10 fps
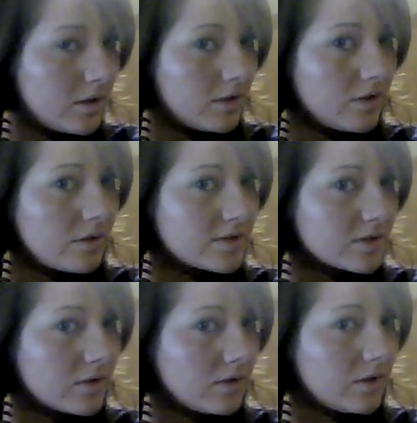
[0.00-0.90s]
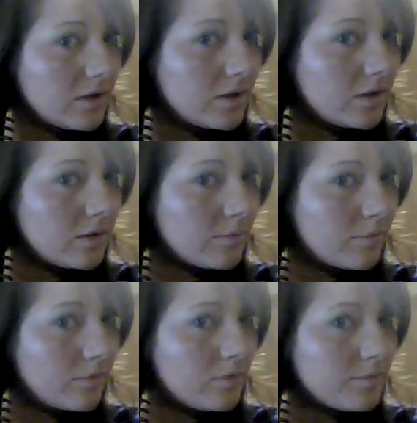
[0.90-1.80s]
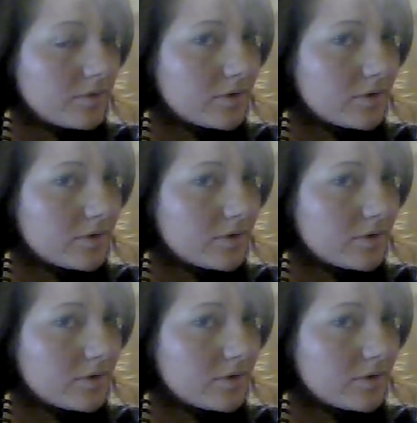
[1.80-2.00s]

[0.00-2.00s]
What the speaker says: you just curl it up. Oops.